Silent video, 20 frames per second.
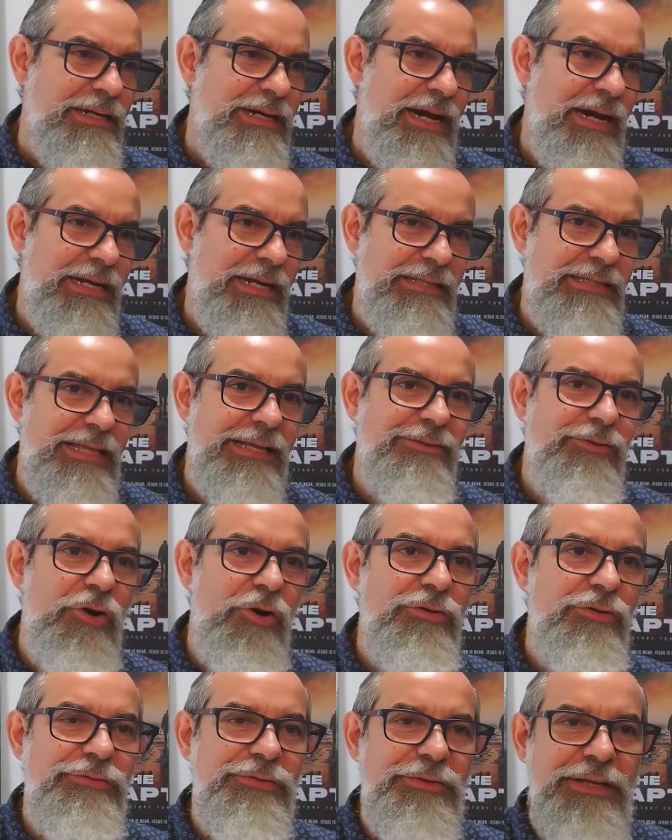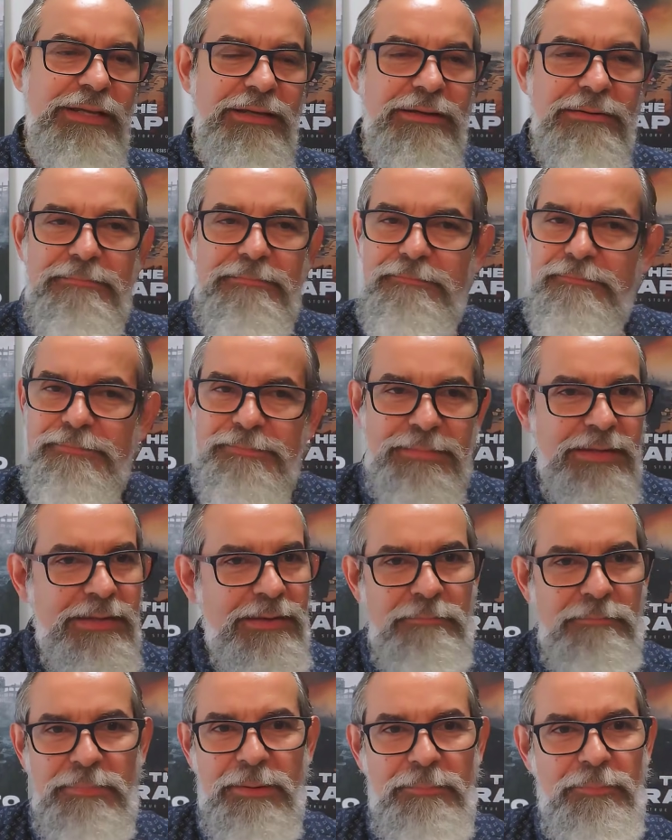And in that country,
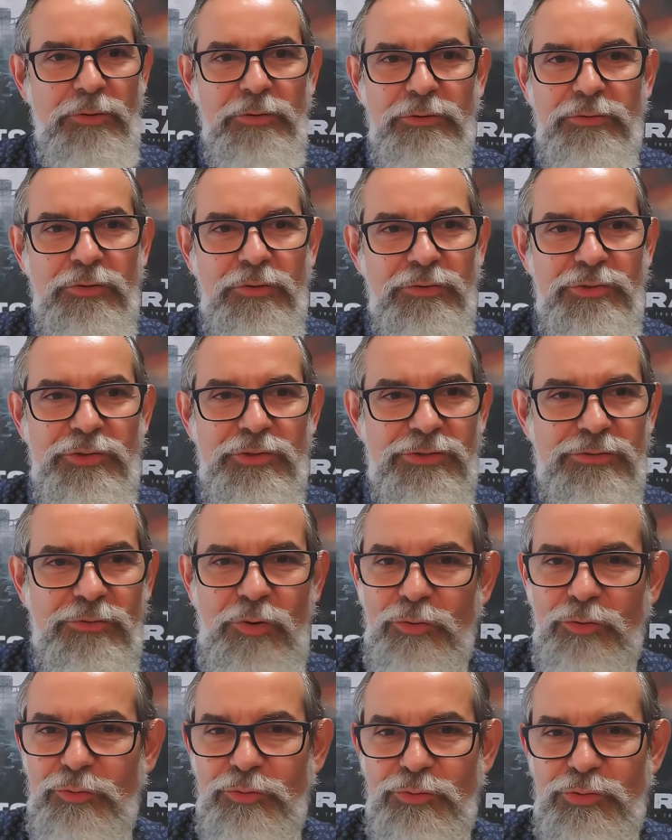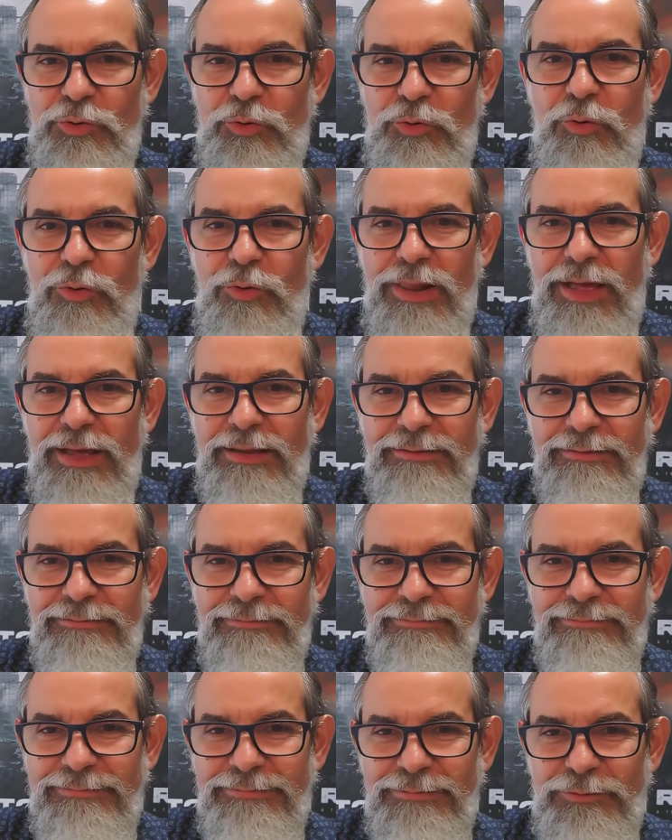people don't just go to school
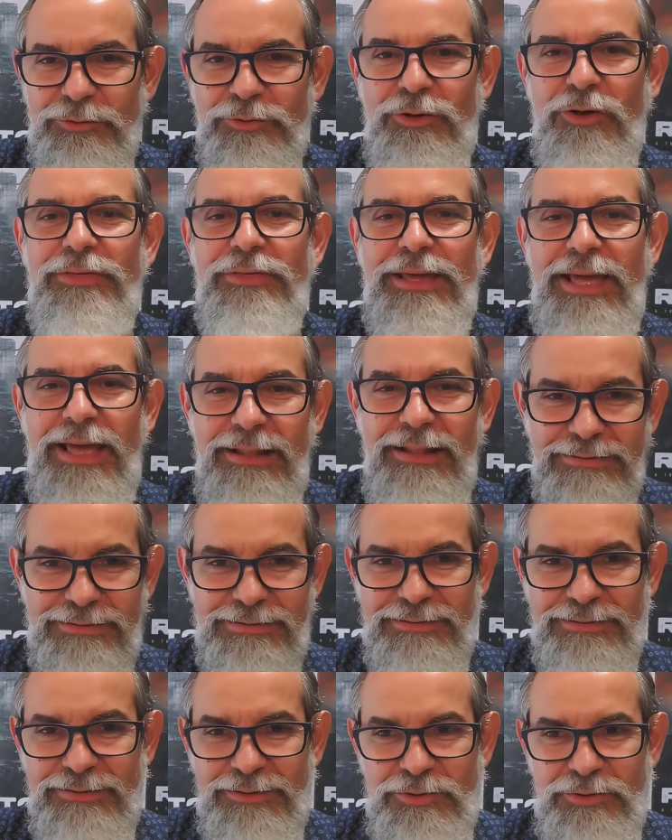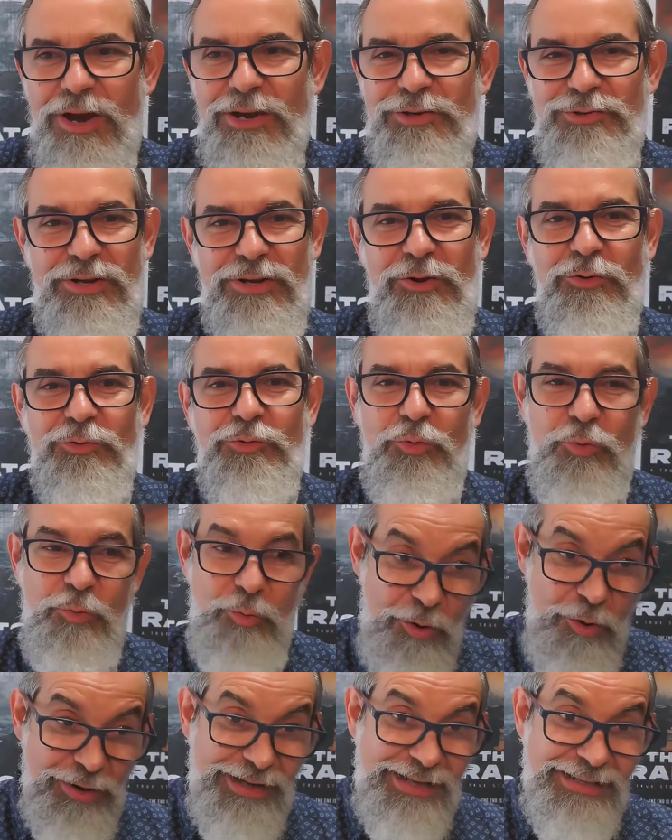and do nothing else. You actually go to
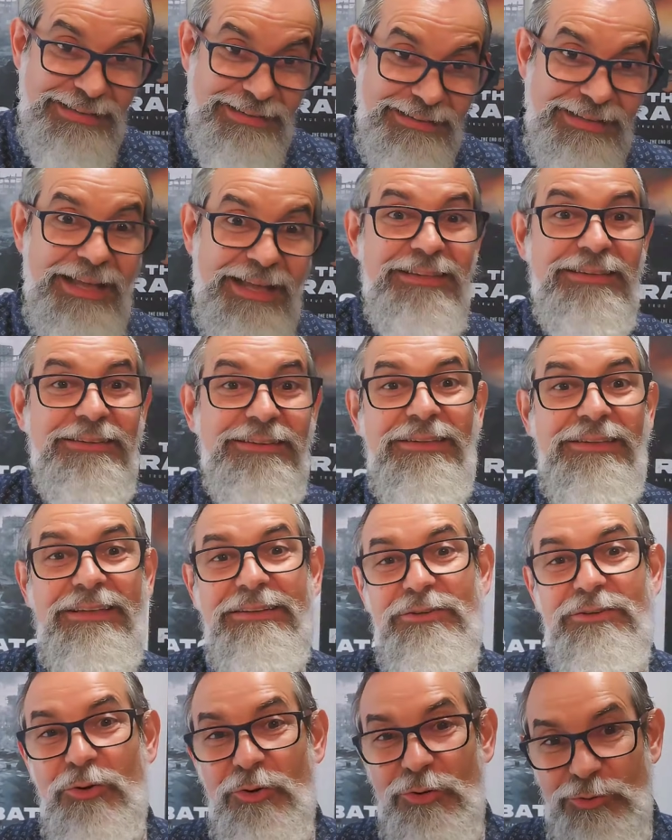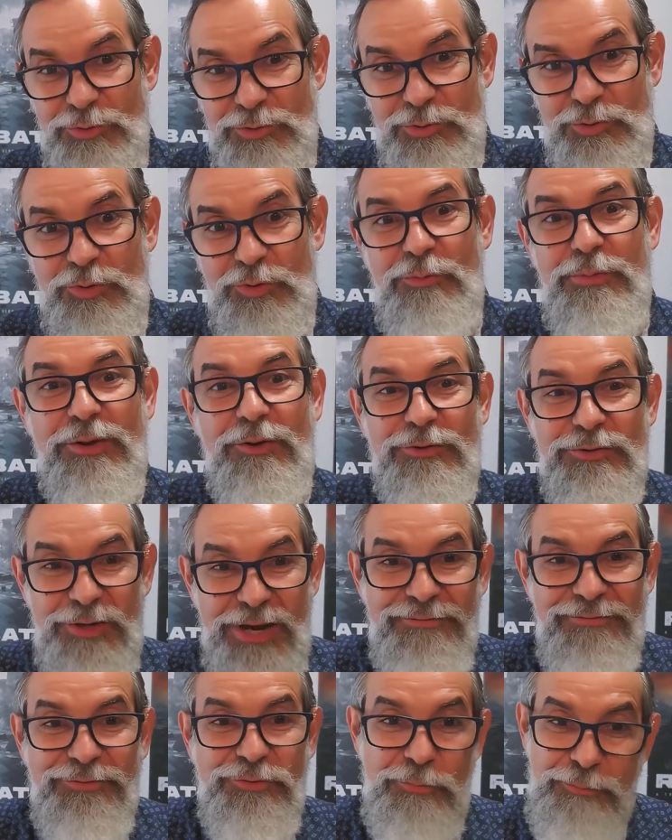work and then you go to school because you
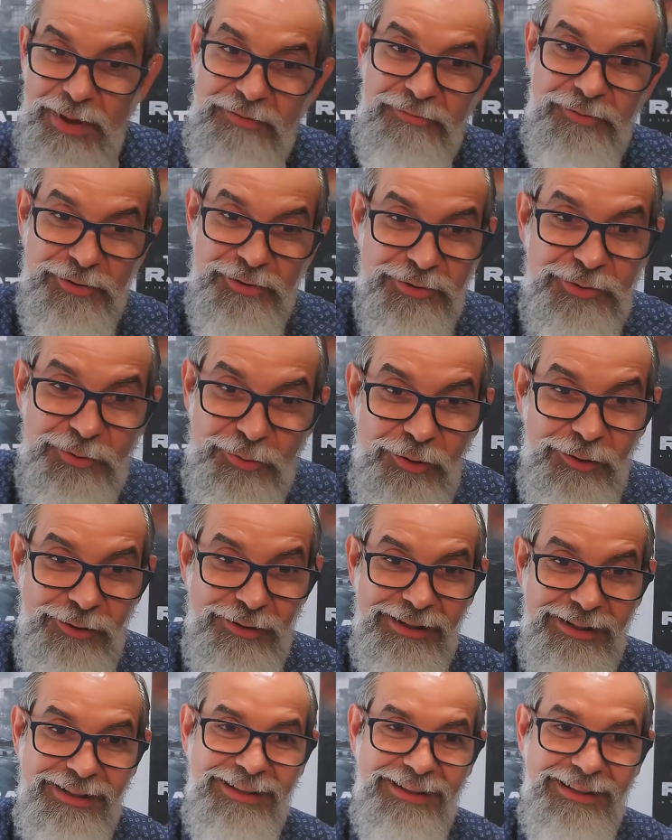have to pay for your school.